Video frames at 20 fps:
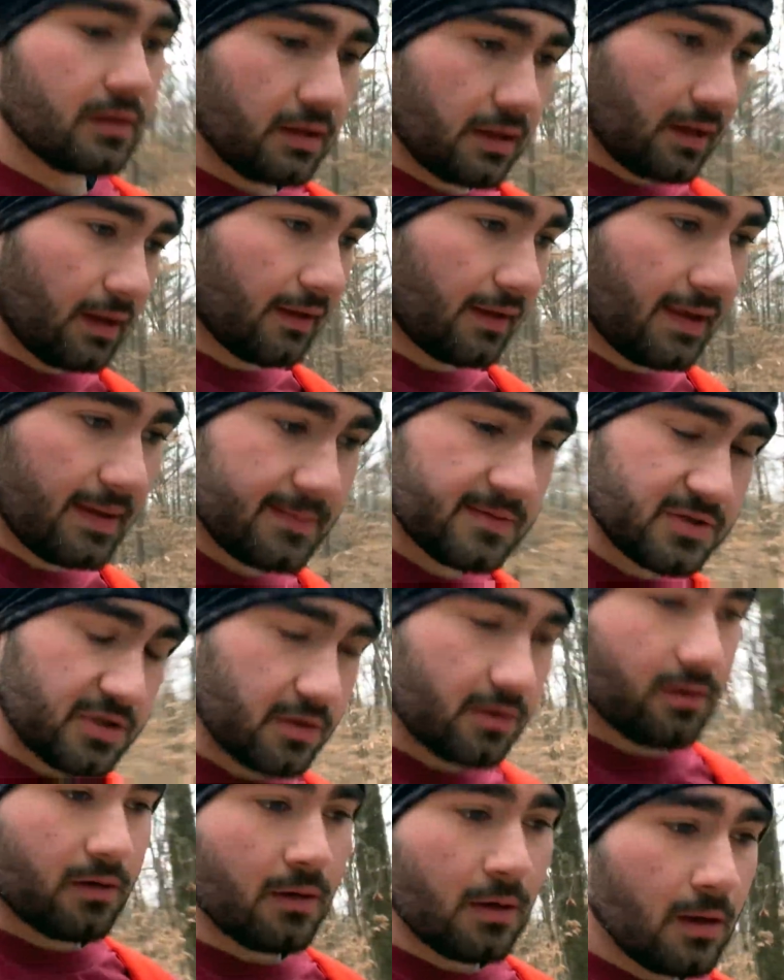It keeps
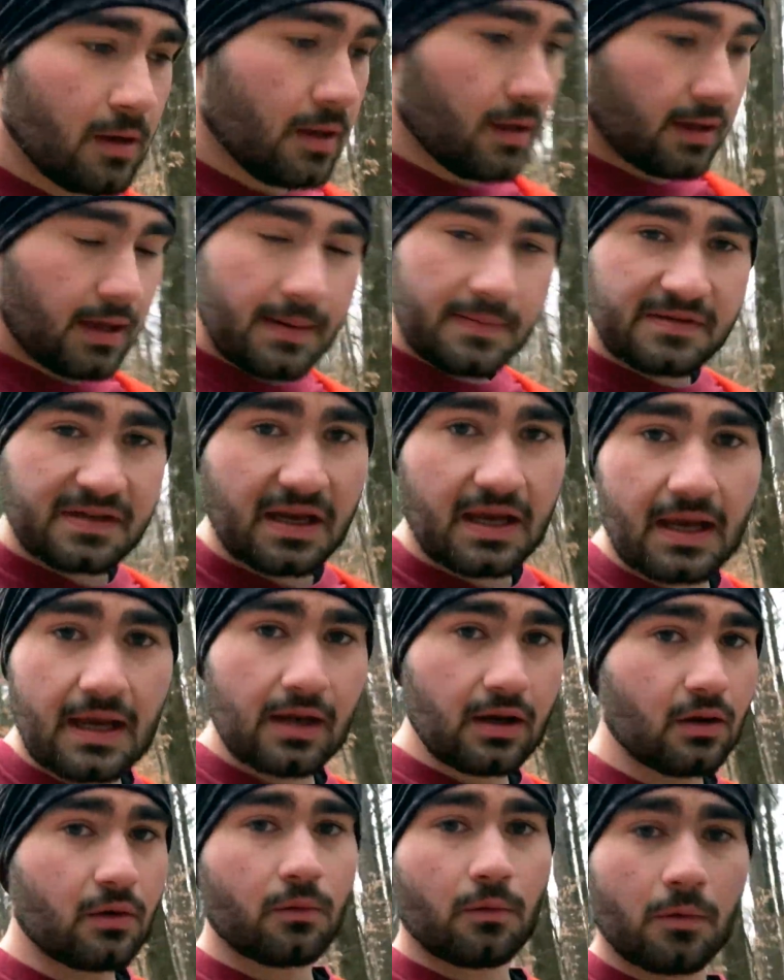the
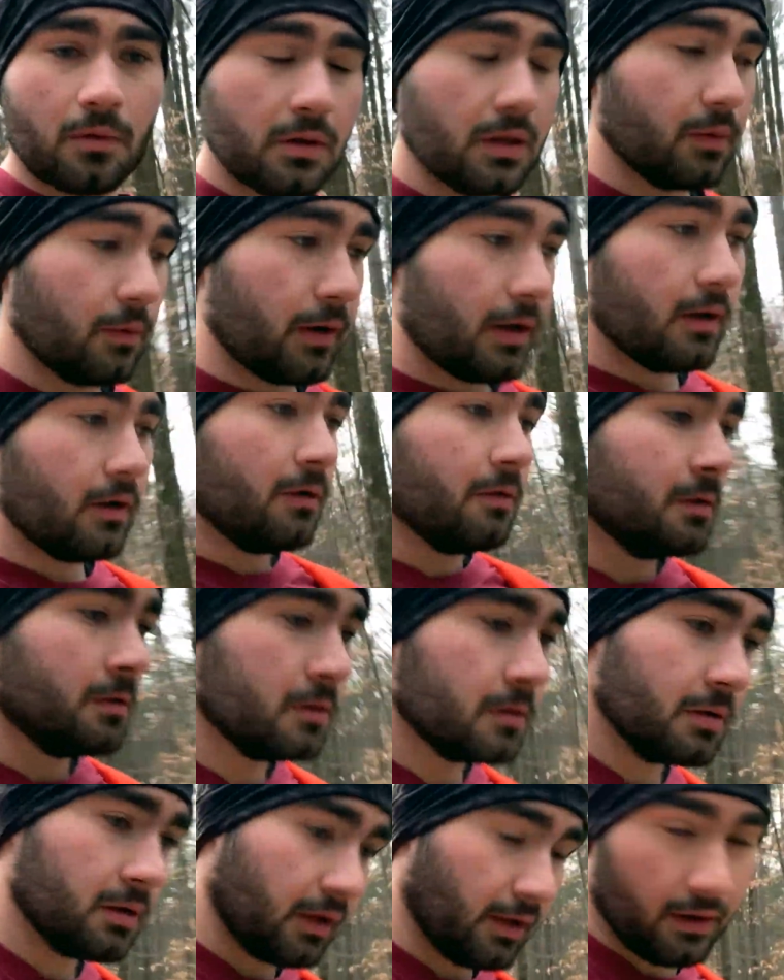heat in really well,
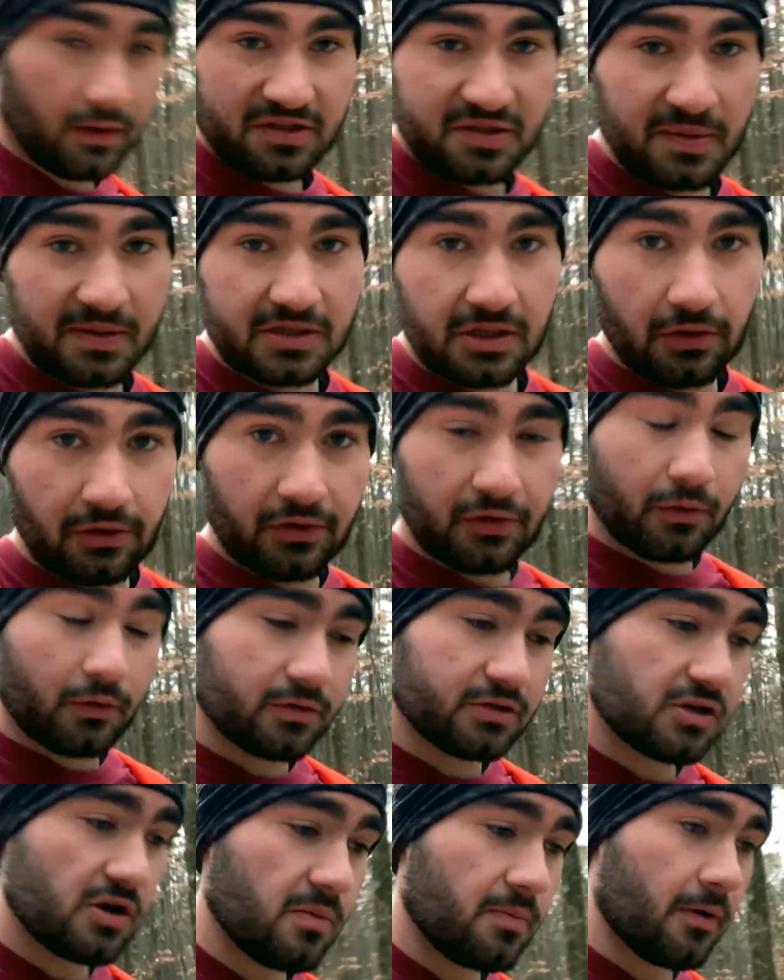like especially on the
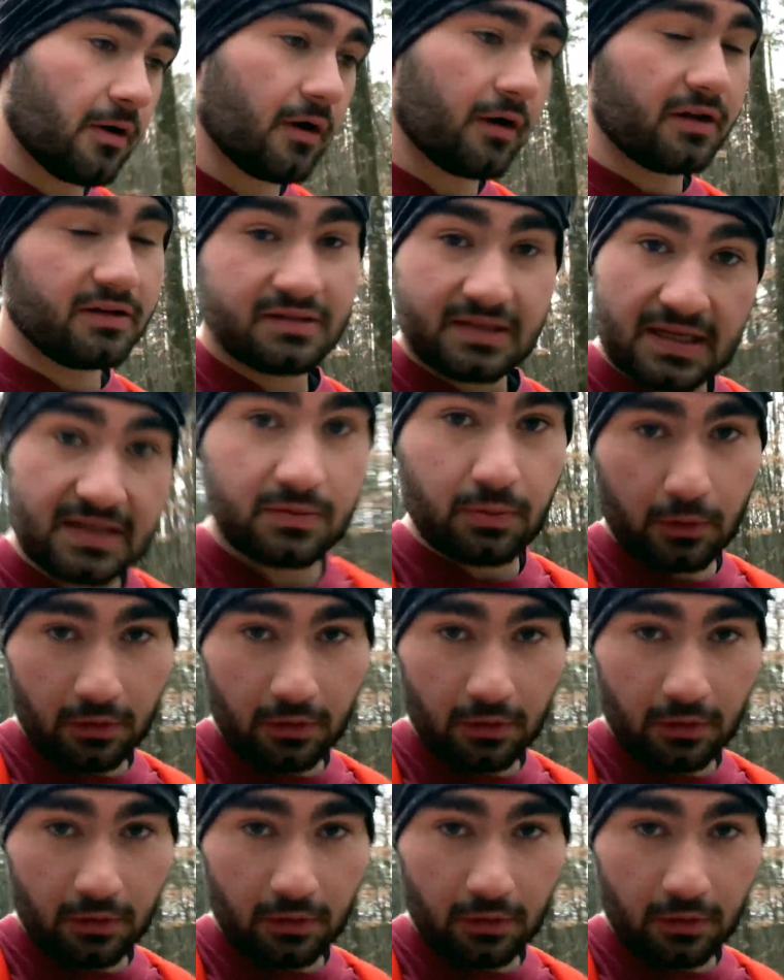torso part, because that's